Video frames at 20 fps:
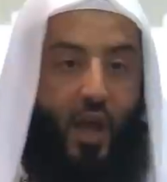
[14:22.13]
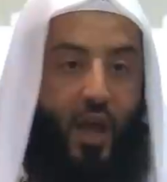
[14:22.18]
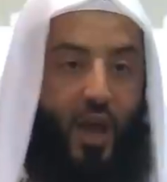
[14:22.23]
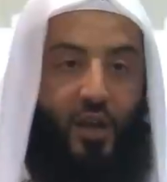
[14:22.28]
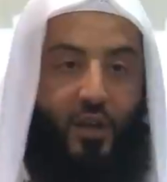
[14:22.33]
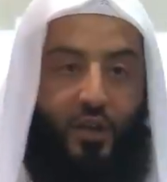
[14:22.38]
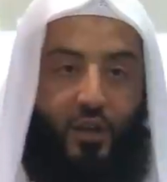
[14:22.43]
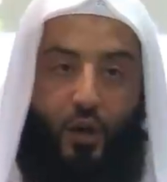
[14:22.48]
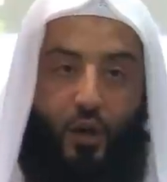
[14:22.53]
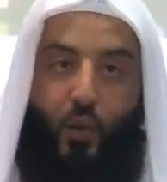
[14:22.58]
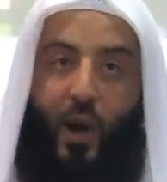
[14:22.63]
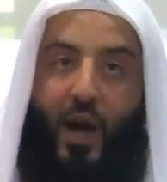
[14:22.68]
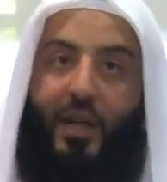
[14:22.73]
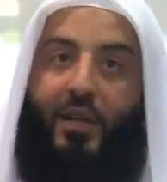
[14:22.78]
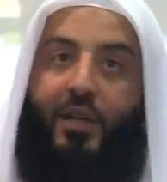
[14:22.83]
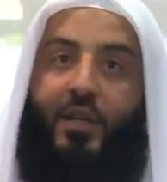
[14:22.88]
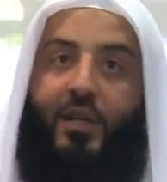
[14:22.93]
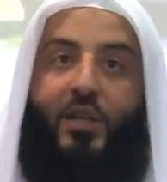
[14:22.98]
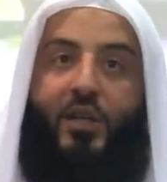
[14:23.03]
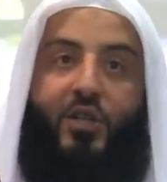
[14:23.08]
in the
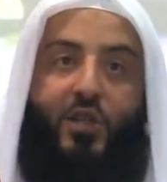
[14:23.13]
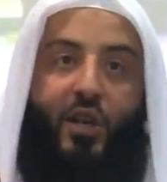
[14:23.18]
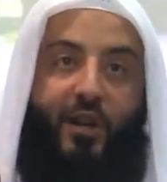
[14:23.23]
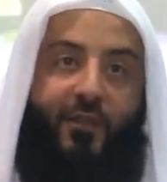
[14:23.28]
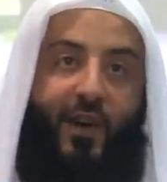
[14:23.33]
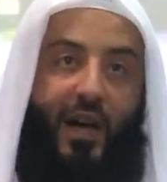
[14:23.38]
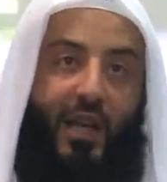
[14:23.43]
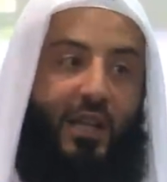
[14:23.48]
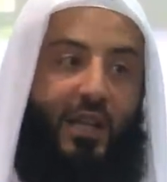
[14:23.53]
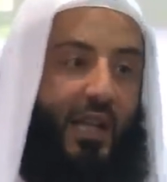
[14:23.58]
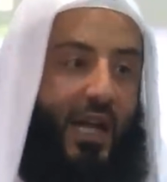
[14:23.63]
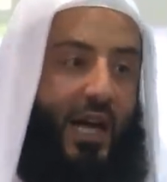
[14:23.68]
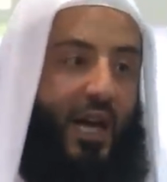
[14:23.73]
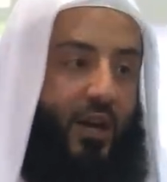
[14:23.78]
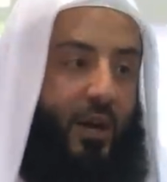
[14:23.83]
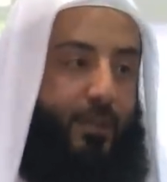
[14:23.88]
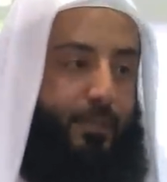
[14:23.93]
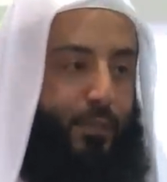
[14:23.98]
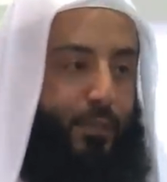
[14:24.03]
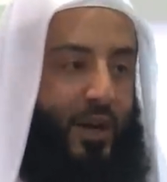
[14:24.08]
oneness of
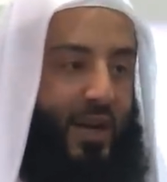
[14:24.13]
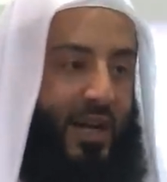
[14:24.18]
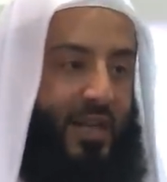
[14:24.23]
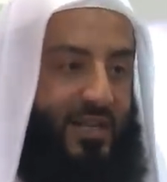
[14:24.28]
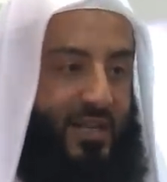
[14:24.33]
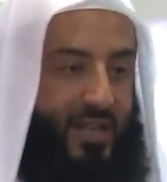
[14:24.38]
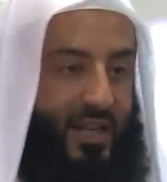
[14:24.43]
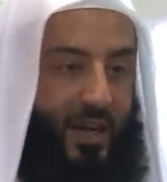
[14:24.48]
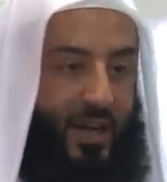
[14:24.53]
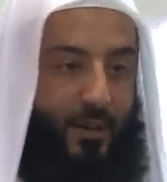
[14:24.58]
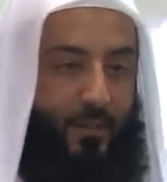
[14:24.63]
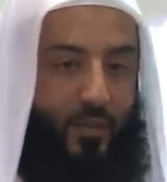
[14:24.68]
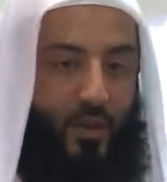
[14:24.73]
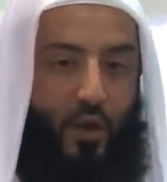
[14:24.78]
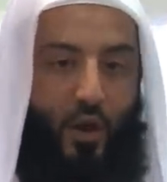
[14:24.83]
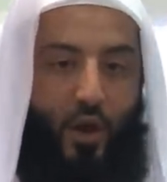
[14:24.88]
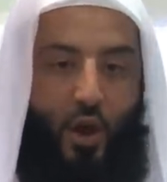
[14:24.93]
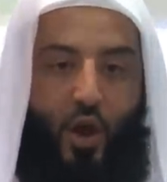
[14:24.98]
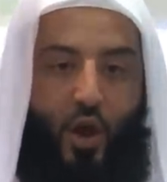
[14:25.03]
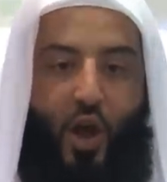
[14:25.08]
Allah Rabbul Izzah,
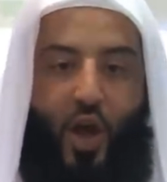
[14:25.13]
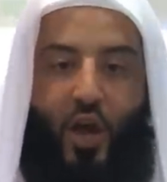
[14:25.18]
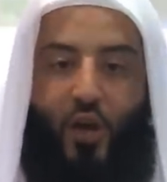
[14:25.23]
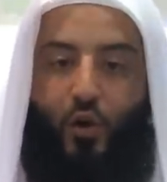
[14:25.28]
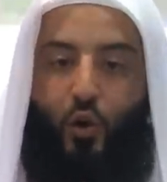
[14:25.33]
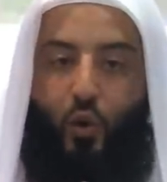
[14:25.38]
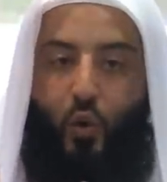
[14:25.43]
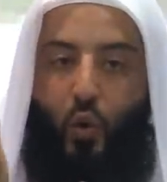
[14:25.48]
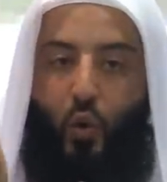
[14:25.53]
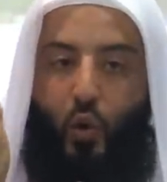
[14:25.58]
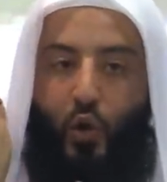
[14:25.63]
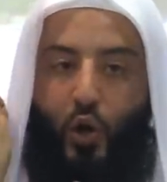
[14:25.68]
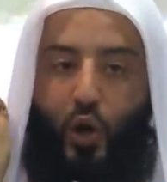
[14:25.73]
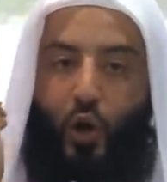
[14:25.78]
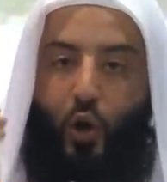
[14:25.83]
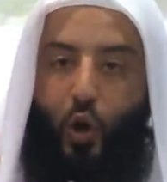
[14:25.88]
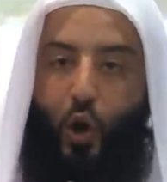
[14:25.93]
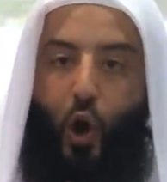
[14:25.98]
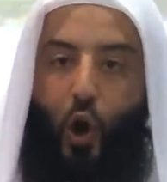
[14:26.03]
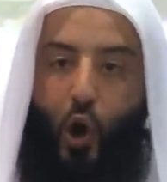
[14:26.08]
in who your
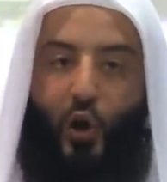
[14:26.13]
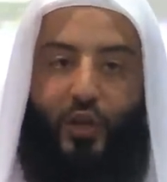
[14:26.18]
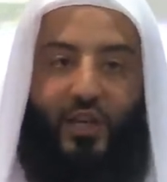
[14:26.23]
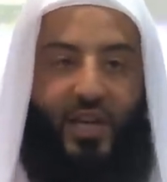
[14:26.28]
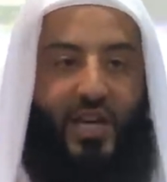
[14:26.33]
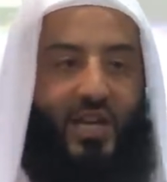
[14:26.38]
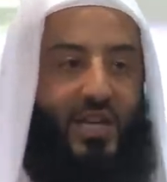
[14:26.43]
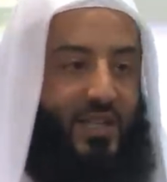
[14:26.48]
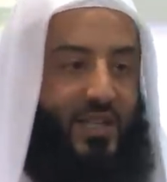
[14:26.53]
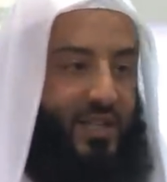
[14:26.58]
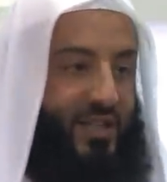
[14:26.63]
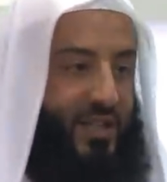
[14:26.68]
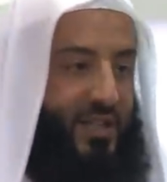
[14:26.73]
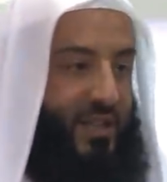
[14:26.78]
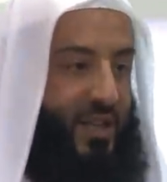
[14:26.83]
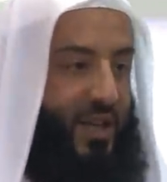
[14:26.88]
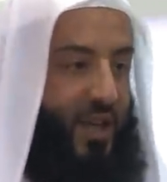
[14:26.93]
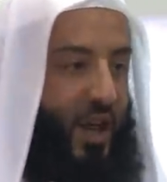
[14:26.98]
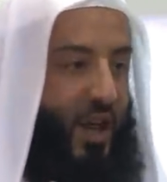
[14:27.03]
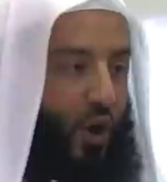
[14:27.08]
Lord
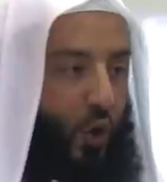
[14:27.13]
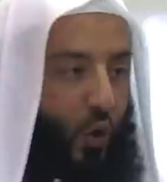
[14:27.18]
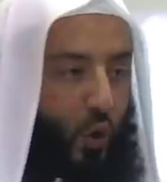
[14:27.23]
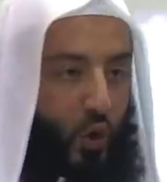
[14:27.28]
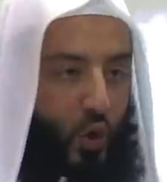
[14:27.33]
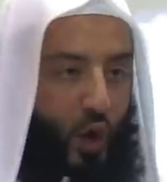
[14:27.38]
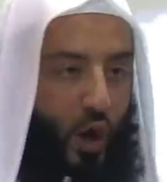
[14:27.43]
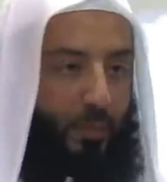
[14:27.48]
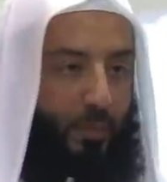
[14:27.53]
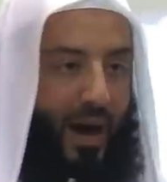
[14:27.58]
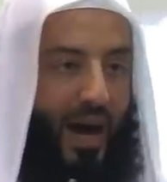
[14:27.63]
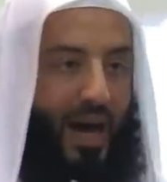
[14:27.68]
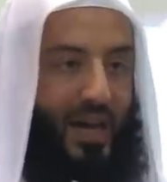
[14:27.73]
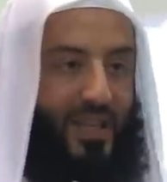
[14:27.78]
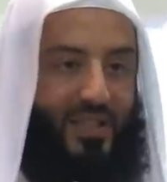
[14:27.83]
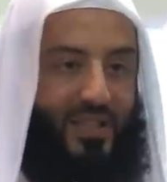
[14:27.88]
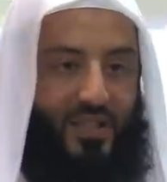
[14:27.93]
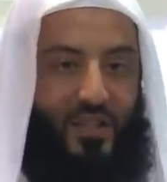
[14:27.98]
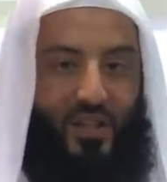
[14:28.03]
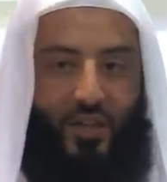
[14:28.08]
is, who your
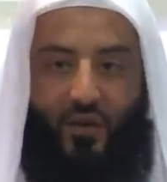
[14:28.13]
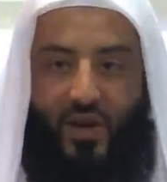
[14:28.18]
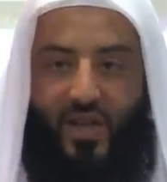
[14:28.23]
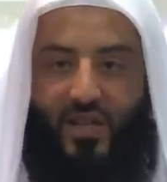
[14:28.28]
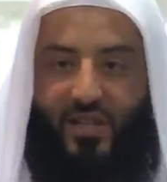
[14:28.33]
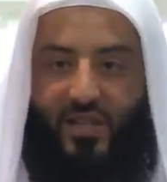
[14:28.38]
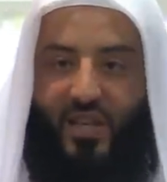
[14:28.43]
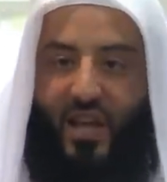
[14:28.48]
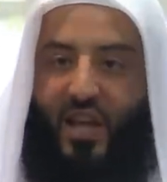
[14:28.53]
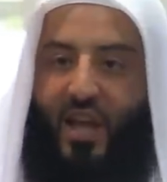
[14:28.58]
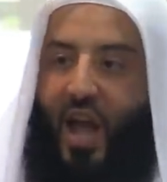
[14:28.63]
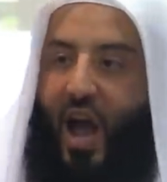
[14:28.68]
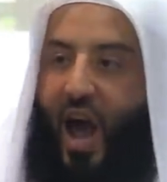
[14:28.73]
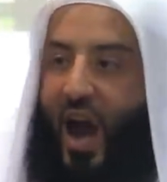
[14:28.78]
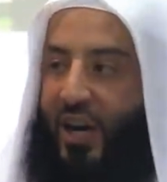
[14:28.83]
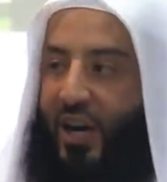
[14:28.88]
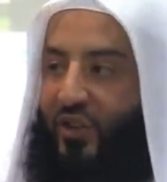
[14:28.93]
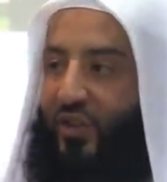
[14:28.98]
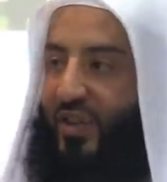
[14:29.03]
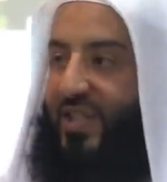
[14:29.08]
master is.
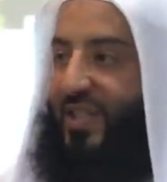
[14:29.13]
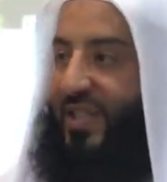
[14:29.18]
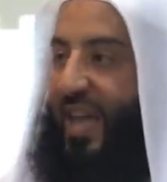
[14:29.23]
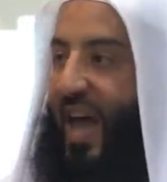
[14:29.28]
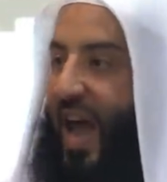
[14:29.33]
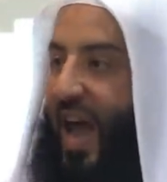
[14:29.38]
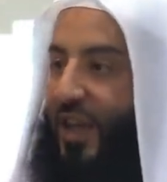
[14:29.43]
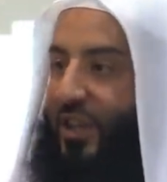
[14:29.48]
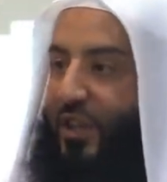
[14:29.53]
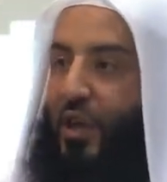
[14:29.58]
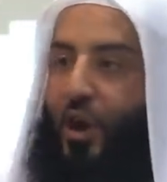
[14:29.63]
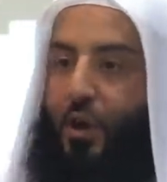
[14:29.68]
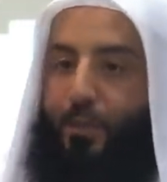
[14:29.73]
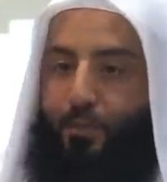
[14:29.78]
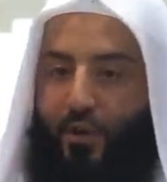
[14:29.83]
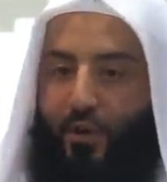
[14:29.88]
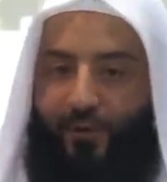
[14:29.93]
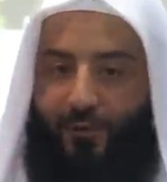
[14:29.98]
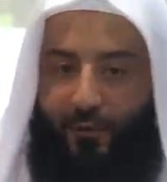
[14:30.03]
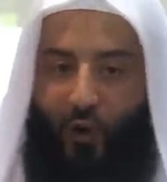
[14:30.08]
Understand,
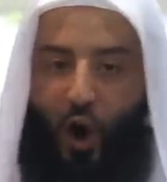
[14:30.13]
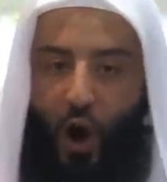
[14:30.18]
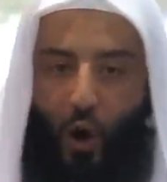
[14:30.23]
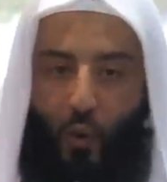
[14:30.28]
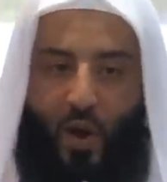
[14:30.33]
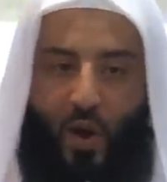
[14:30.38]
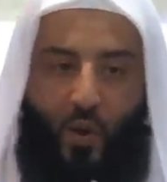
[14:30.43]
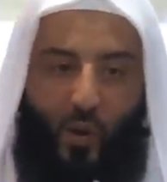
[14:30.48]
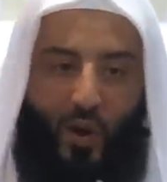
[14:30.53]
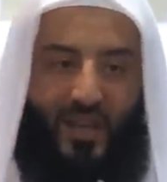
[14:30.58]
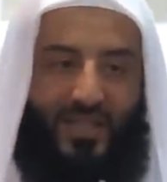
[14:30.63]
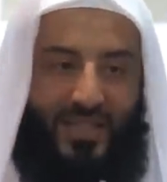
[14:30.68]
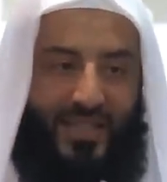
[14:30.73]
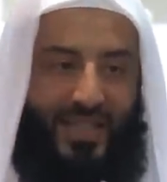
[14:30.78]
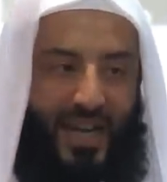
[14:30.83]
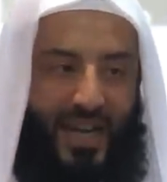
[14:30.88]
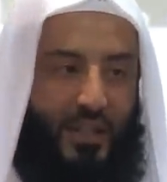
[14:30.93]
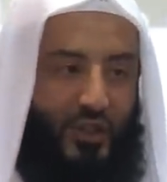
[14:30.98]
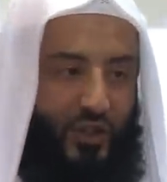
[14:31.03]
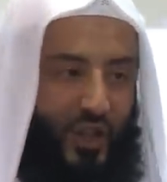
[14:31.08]
before we were
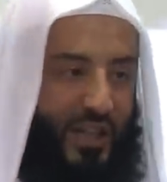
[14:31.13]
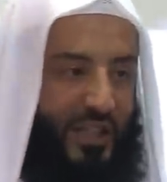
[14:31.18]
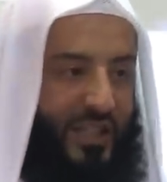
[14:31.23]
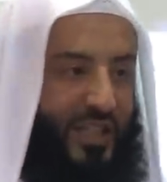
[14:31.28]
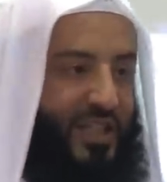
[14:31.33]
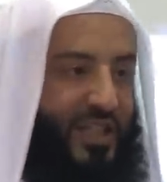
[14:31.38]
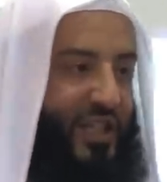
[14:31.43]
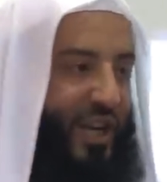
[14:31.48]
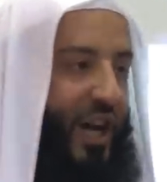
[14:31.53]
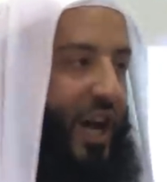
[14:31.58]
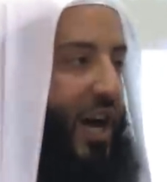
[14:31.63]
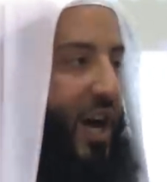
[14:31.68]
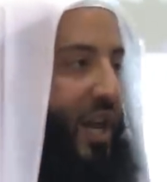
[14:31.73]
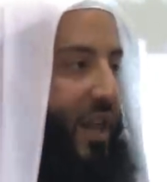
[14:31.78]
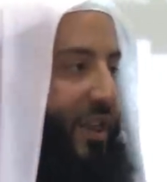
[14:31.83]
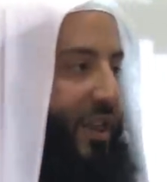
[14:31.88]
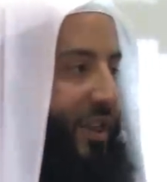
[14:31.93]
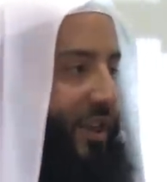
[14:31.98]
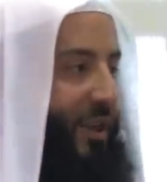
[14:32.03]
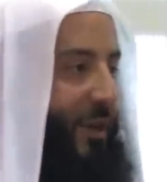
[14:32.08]
sent on this
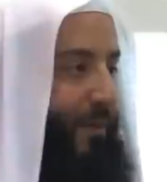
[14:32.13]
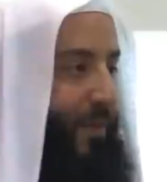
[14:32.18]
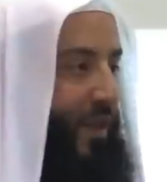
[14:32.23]
earth,